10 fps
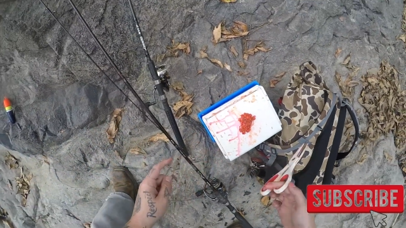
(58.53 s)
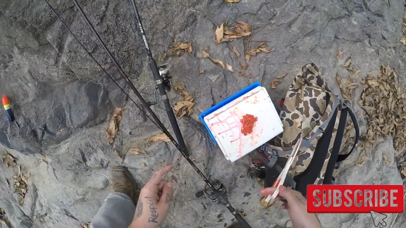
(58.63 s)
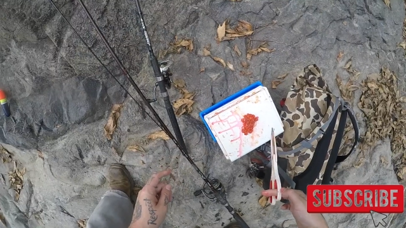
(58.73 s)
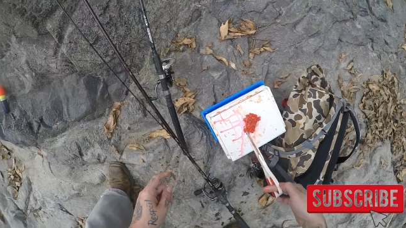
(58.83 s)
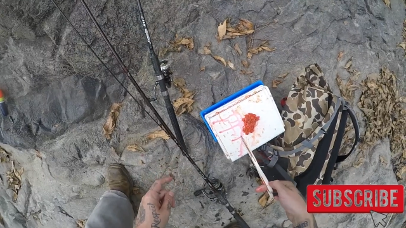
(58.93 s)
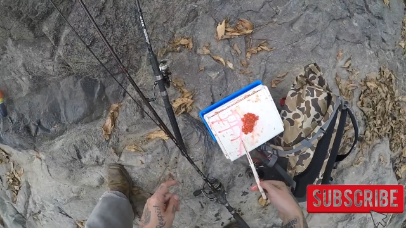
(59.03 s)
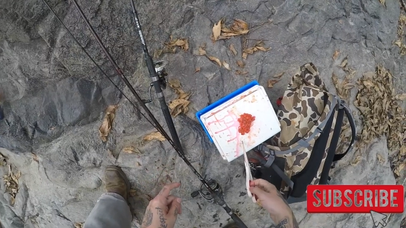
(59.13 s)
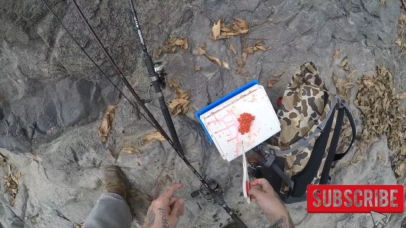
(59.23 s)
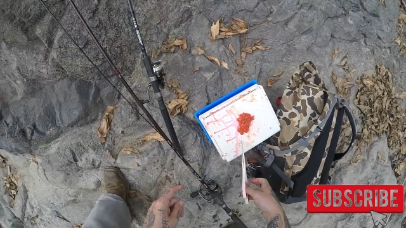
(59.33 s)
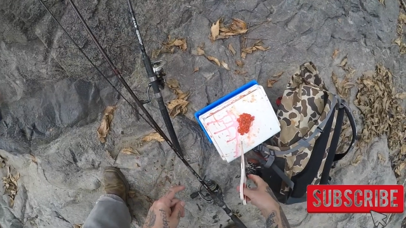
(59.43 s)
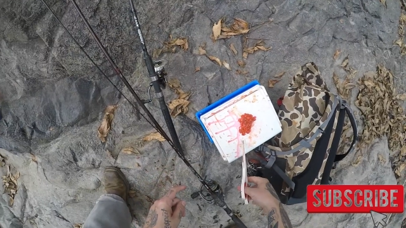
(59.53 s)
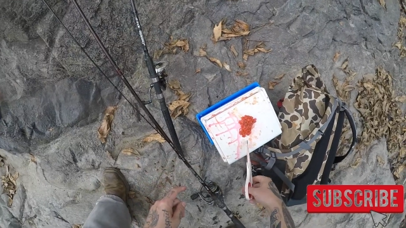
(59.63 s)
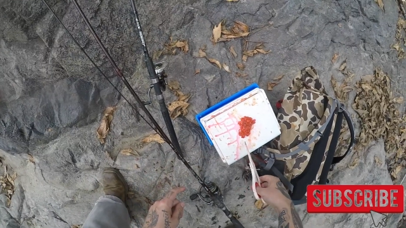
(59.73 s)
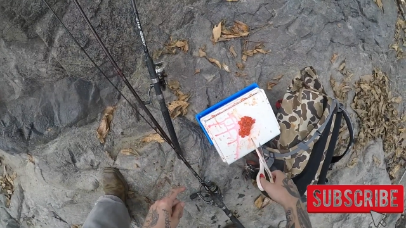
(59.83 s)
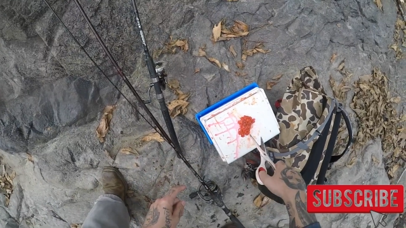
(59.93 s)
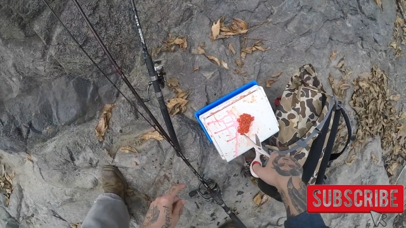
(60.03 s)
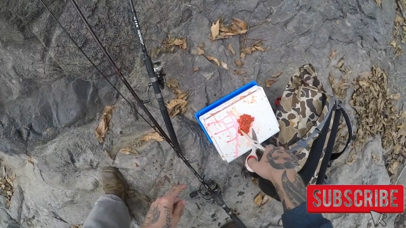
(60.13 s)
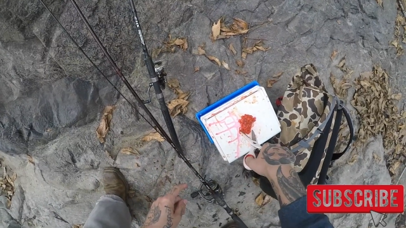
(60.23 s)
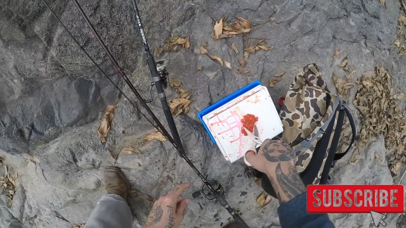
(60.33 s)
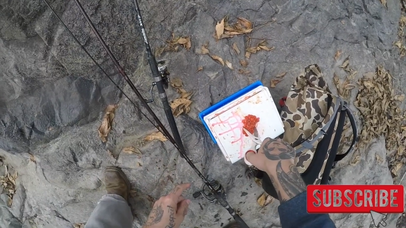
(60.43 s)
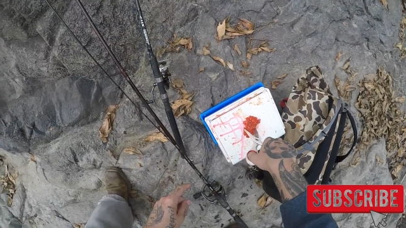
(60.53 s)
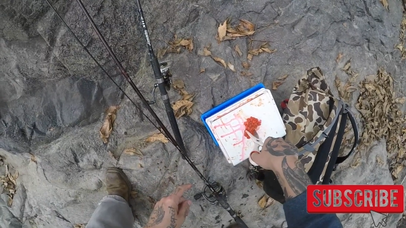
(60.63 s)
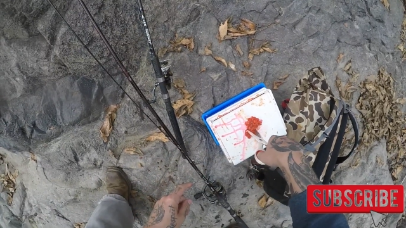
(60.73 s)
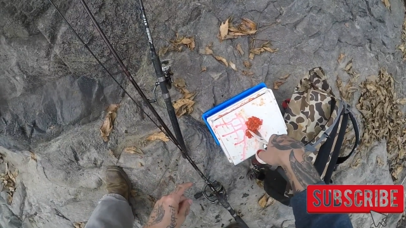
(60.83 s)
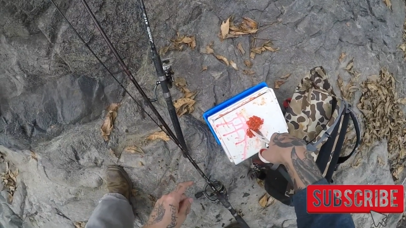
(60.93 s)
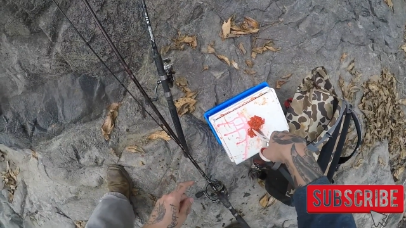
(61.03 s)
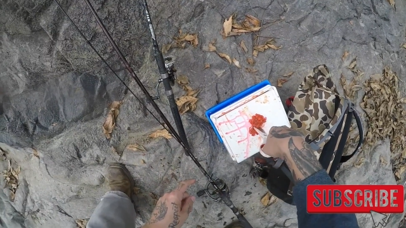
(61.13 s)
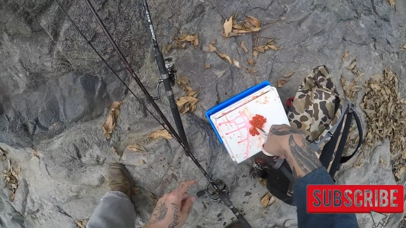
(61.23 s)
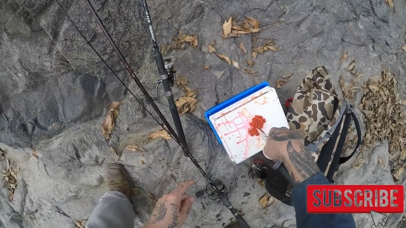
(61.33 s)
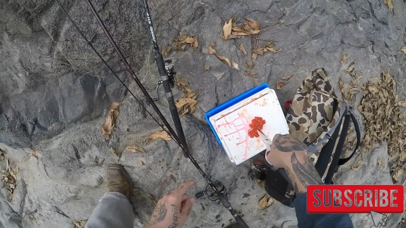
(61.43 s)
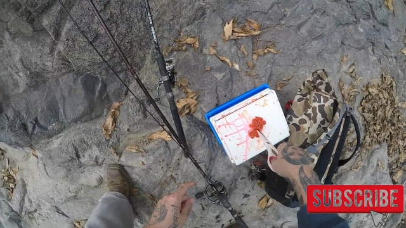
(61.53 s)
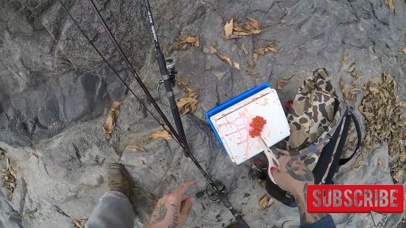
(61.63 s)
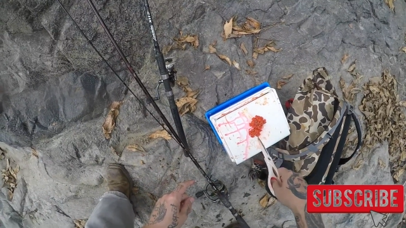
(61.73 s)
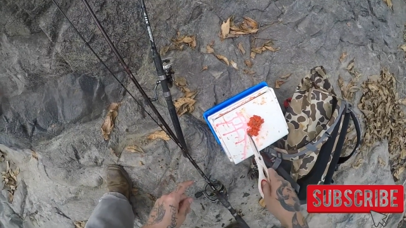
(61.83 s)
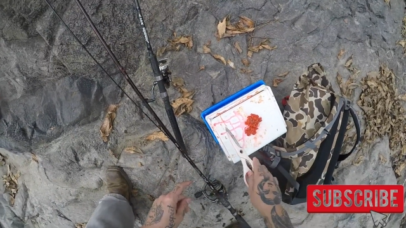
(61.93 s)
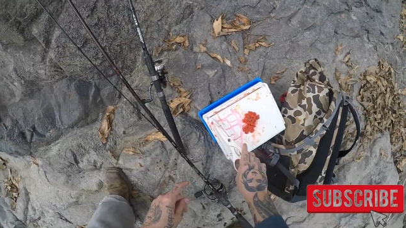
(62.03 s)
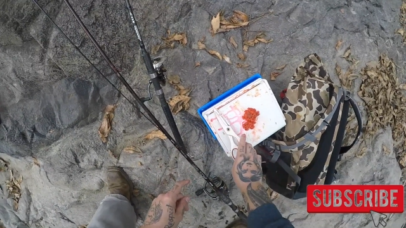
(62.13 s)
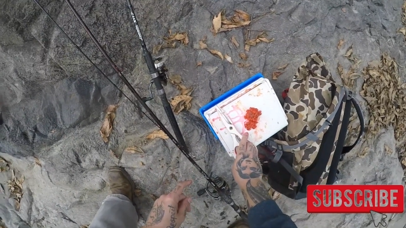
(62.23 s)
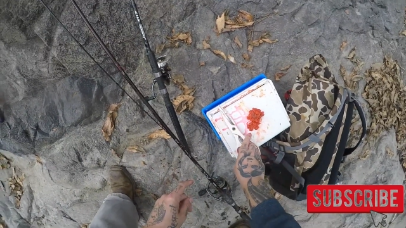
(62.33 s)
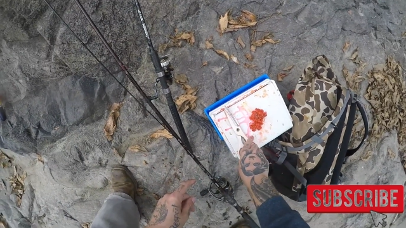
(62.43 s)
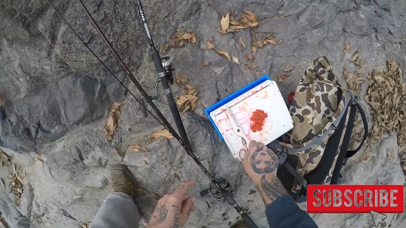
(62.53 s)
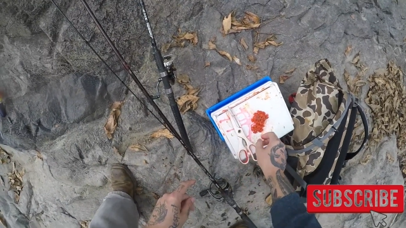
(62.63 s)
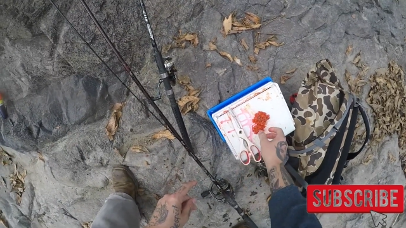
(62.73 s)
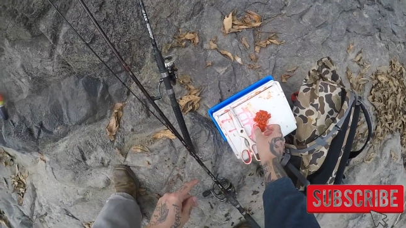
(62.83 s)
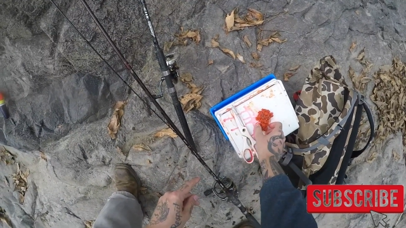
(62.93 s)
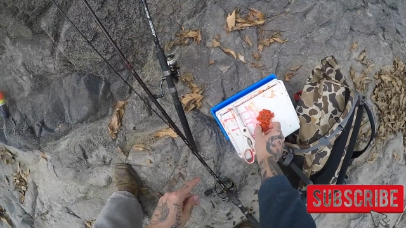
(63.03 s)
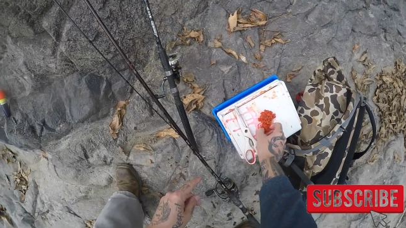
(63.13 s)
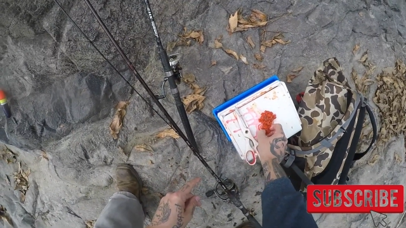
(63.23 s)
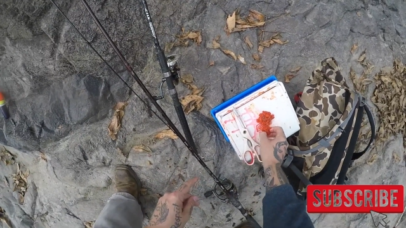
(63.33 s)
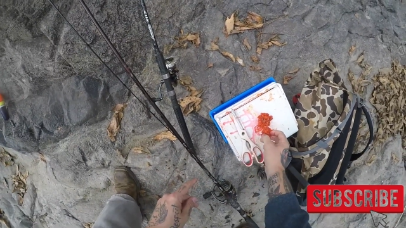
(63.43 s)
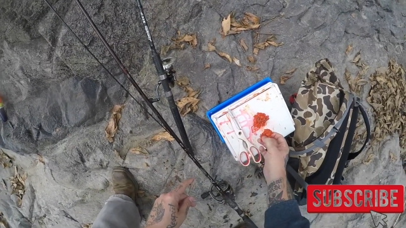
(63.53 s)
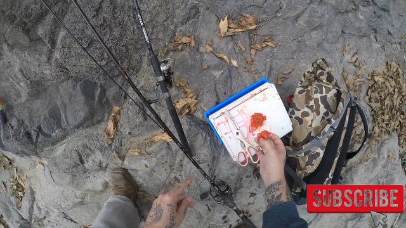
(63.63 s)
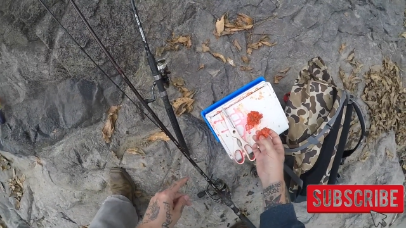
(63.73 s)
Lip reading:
No face is visible, so there are no lips to read.